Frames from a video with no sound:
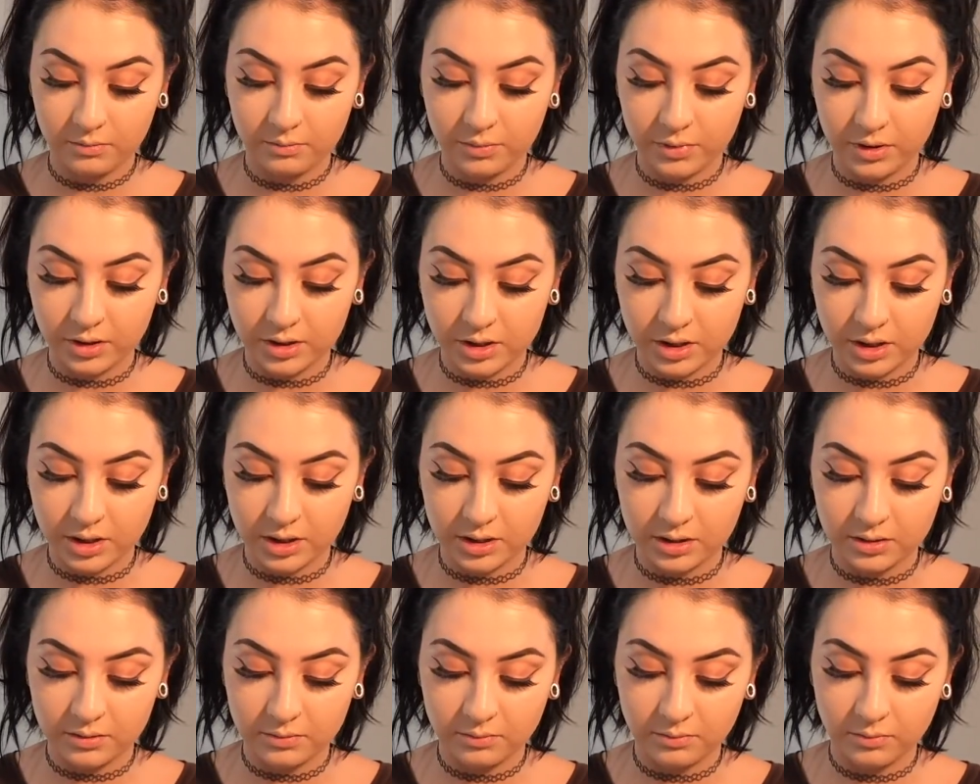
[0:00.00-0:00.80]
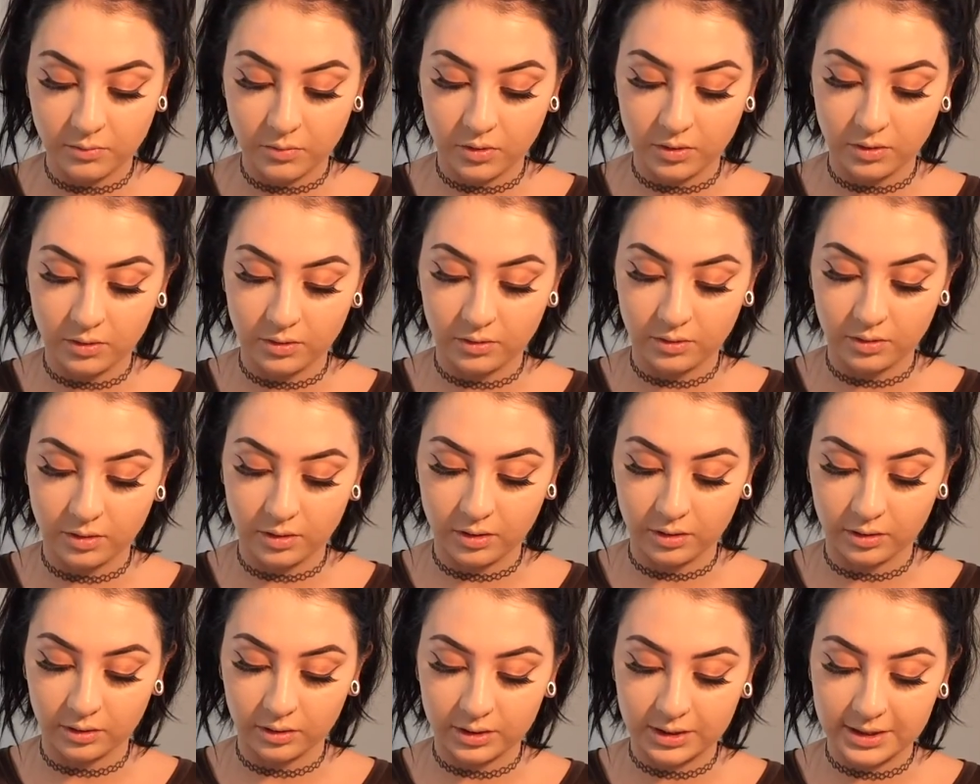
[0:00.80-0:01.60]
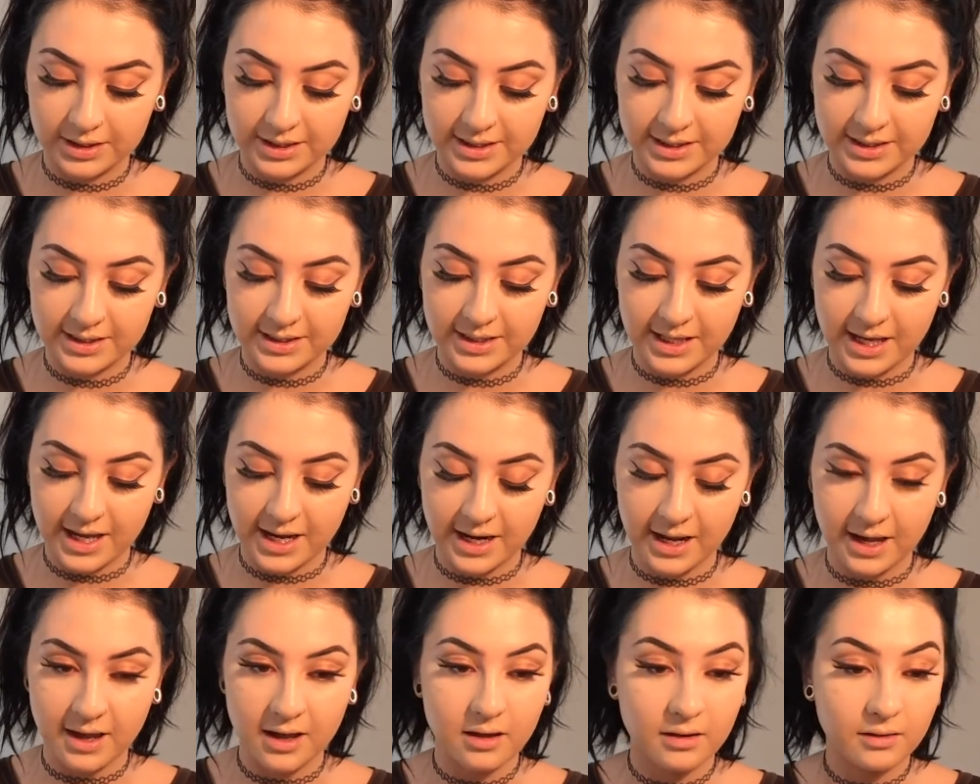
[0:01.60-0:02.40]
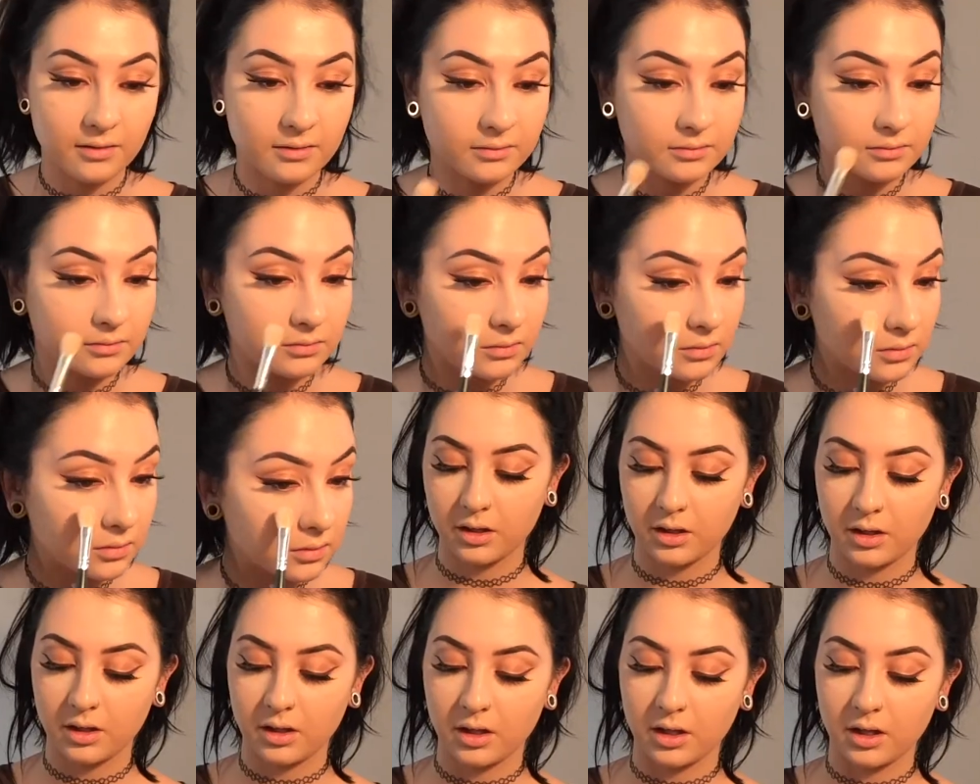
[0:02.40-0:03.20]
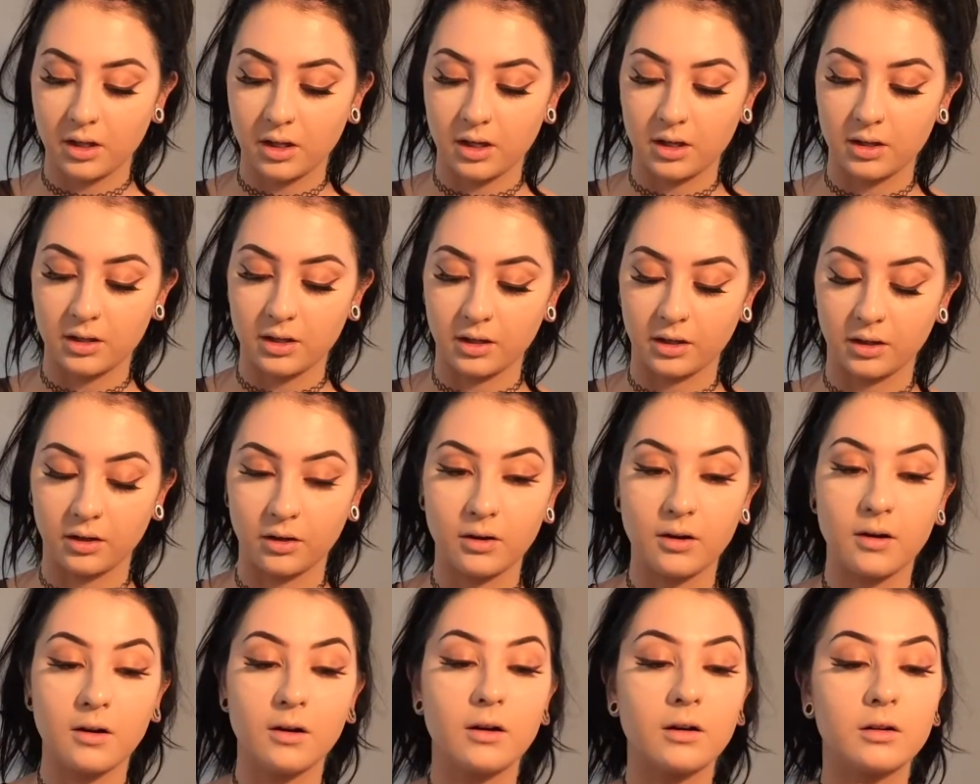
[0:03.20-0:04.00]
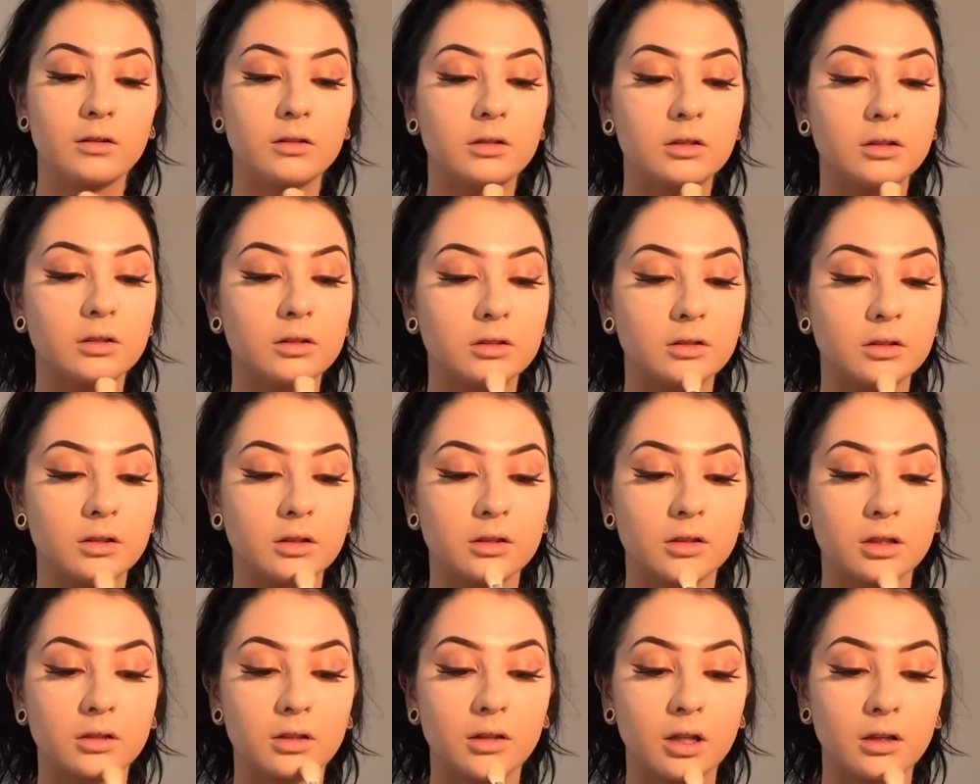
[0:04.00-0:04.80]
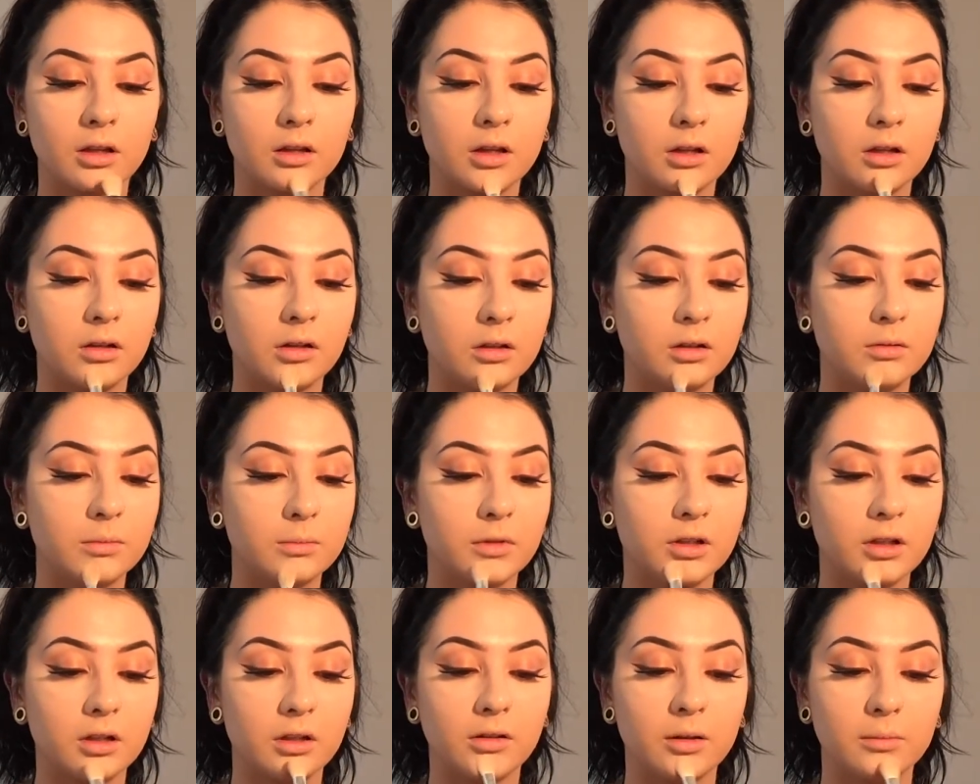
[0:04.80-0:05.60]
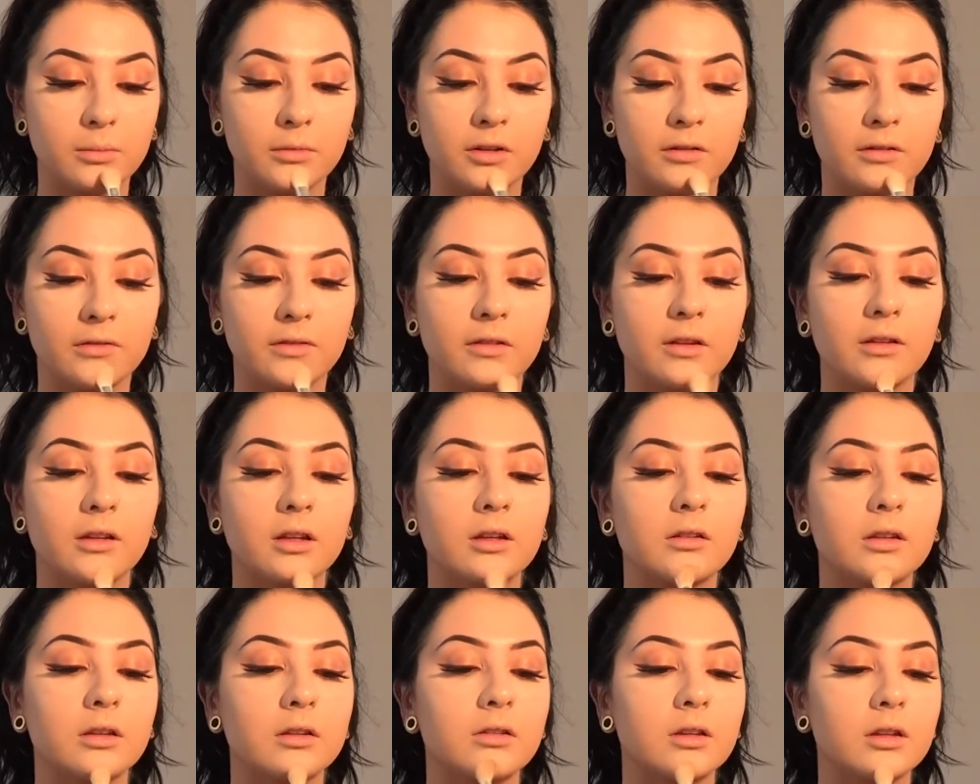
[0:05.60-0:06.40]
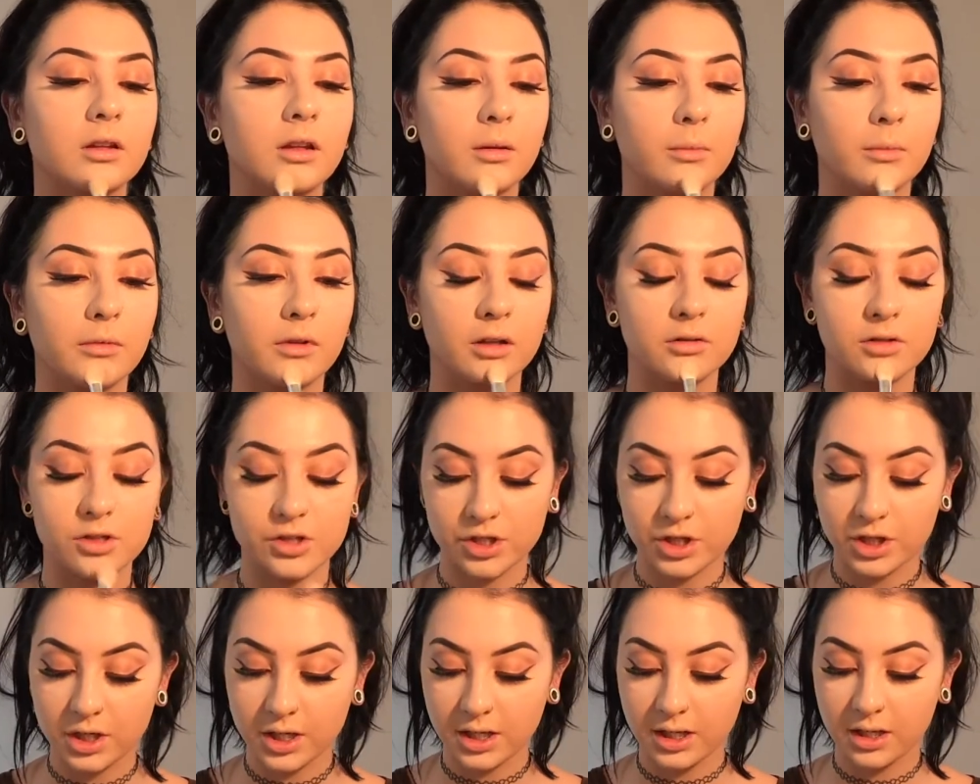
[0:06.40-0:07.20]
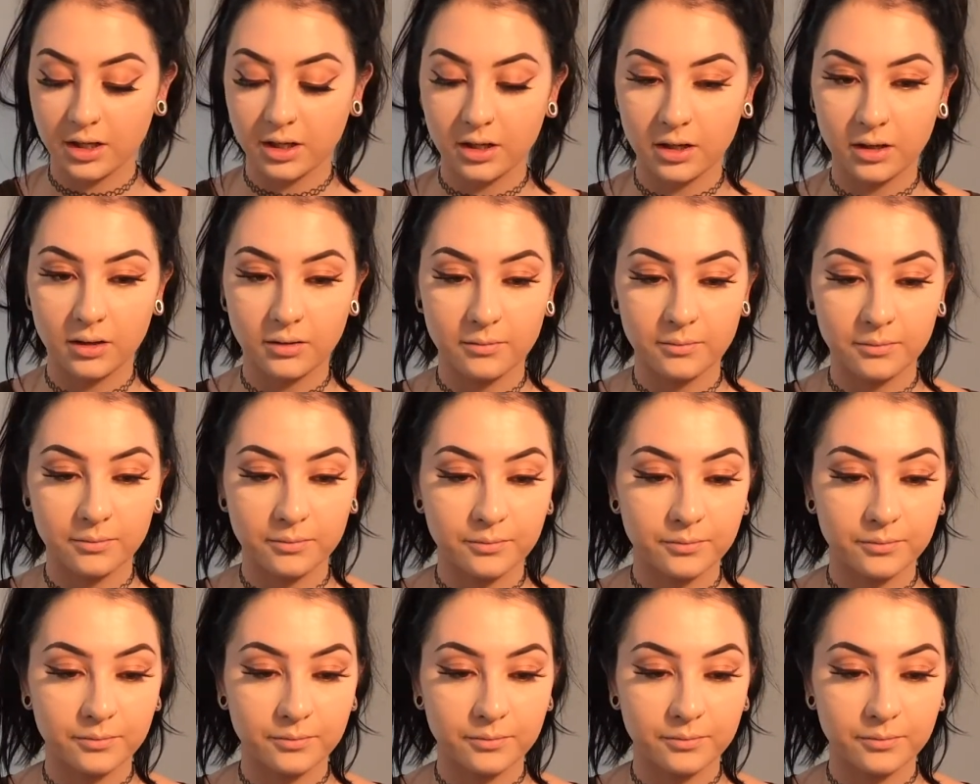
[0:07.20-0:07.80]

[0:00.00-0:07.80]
But just more along set it. And then go and just set the whole middle of my face. So set my chin